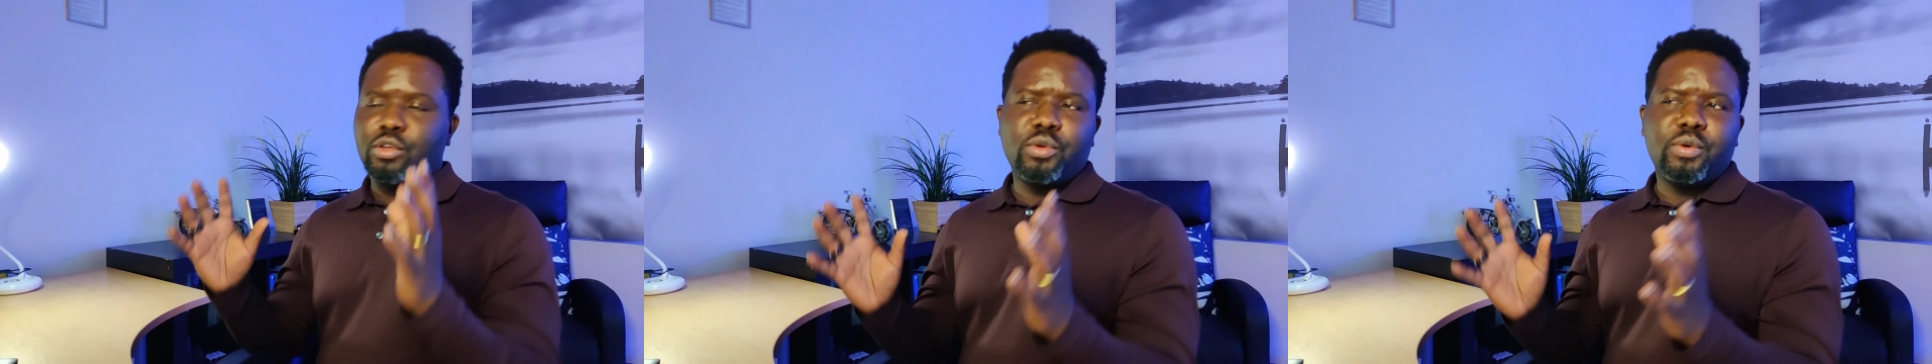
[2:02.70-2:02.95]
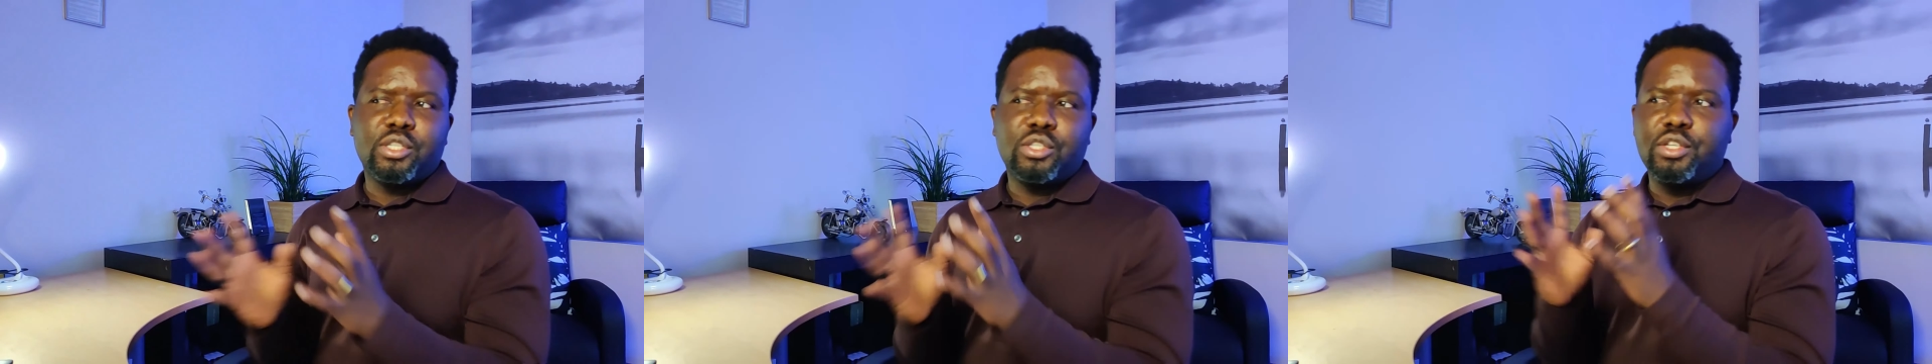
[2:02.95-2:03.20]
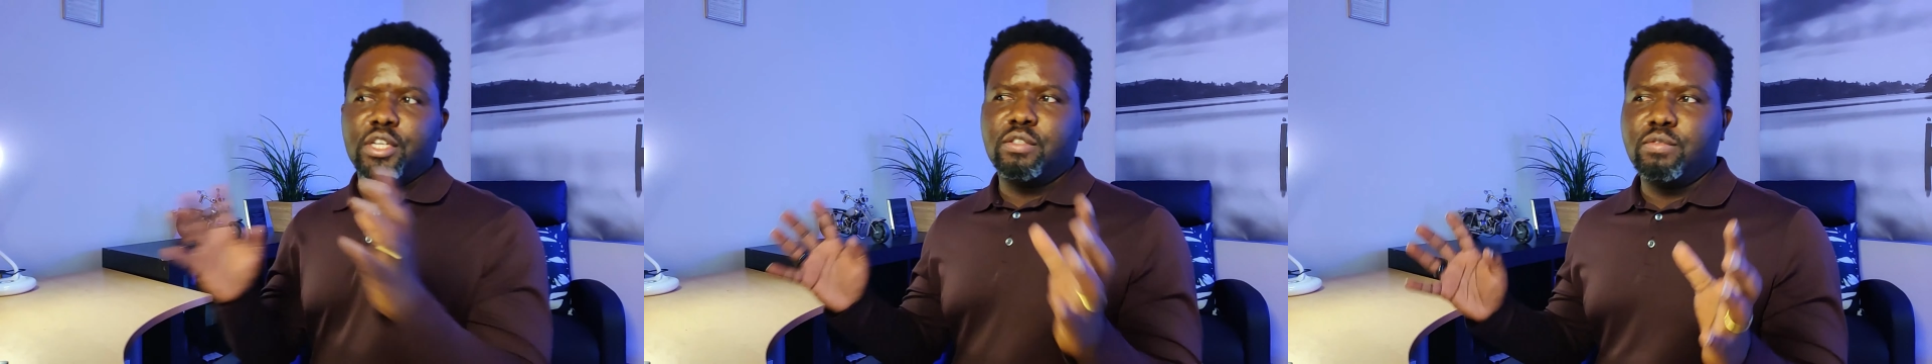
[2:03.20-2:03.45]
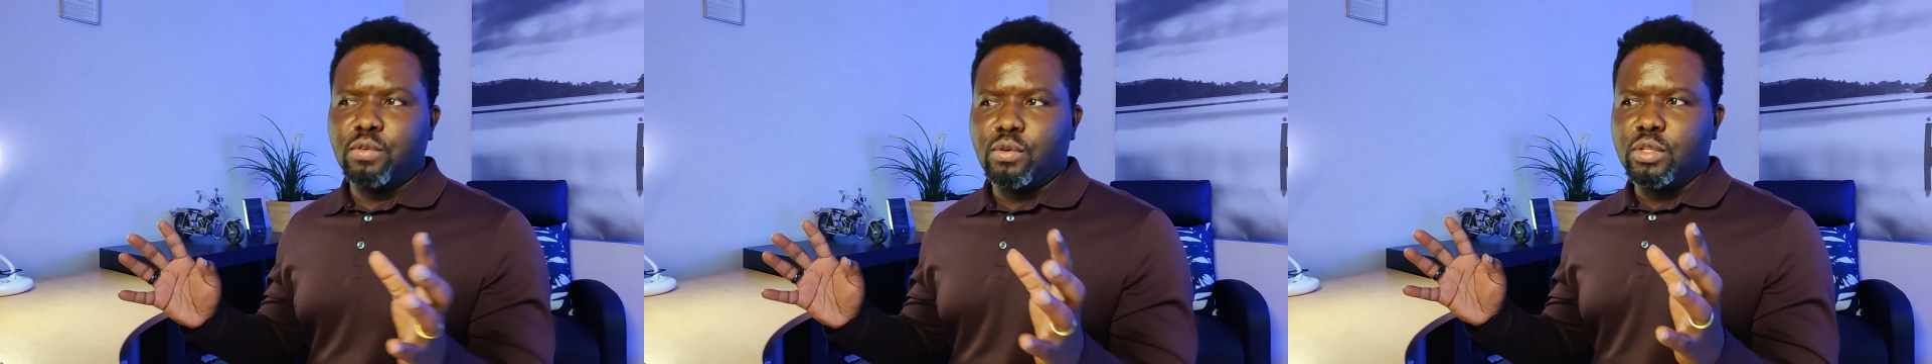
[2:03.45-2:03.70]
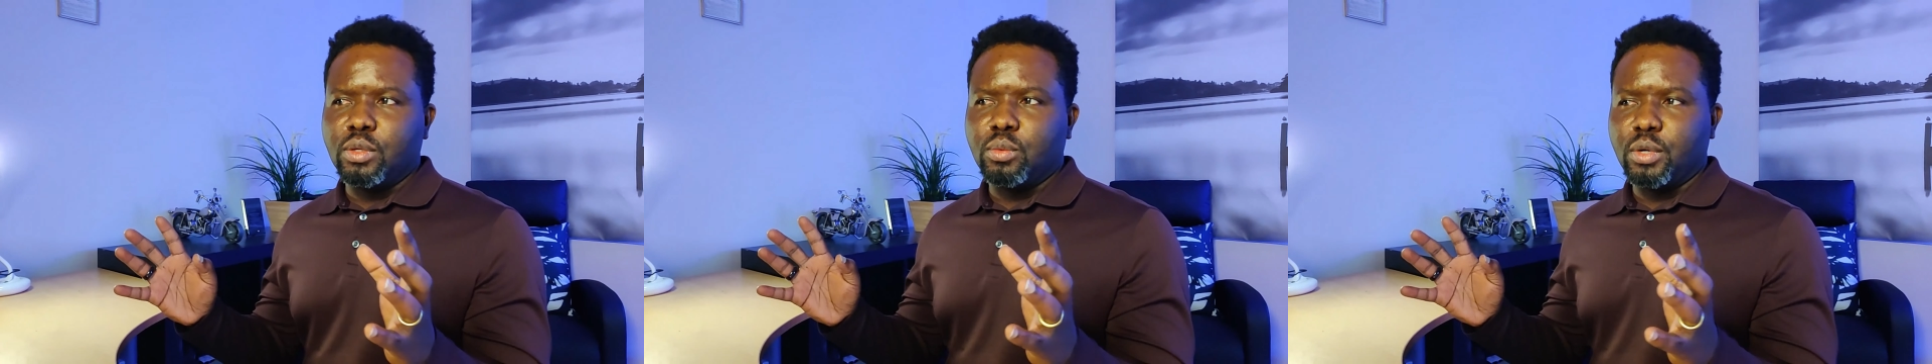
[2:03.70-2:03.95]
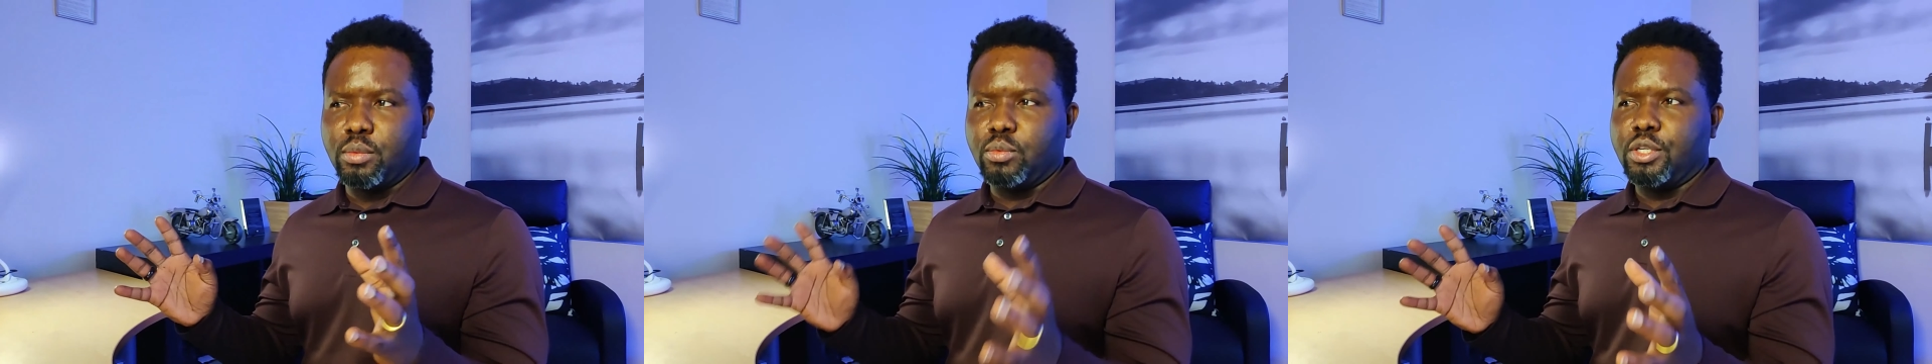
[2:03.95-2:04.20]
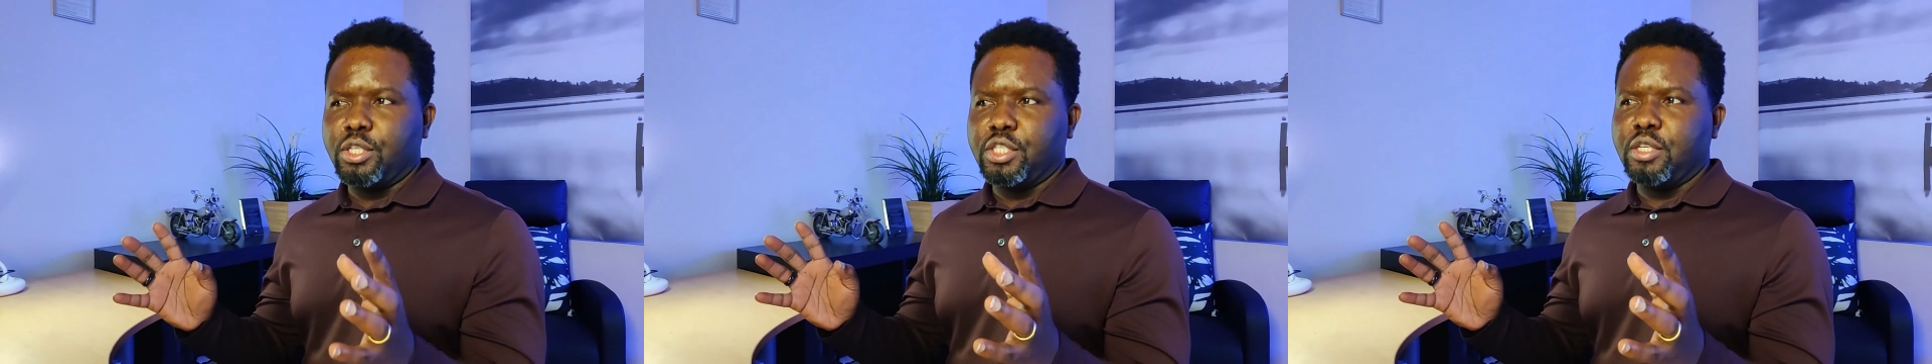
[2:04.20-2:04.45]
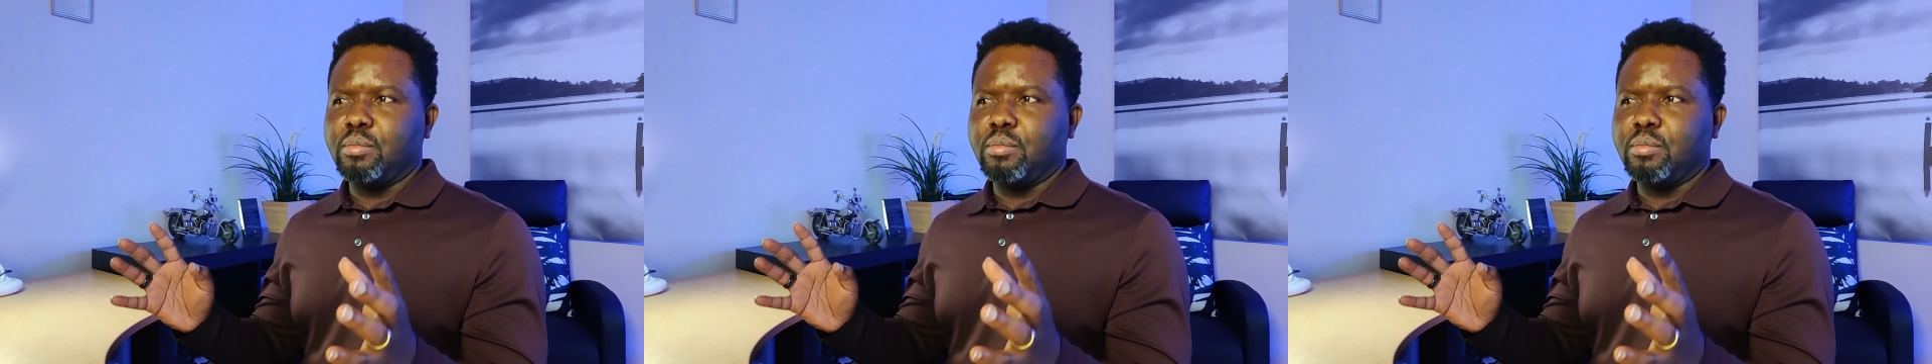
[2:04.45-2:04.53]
search for the word worship,